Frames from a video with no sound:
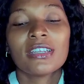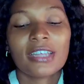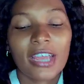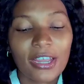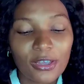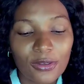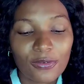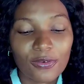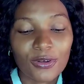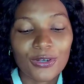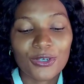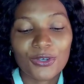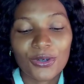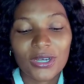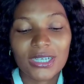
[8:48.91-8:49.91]
Thank you for
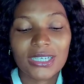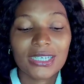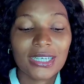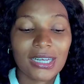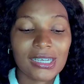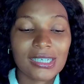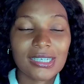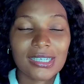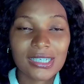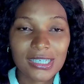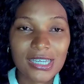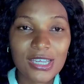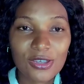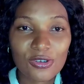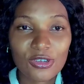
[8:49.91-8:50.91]
joining, and
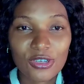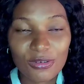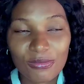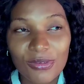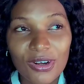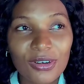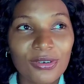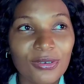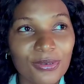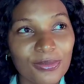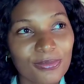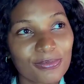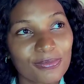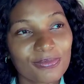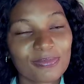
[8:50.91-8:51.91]
see you tomorrow.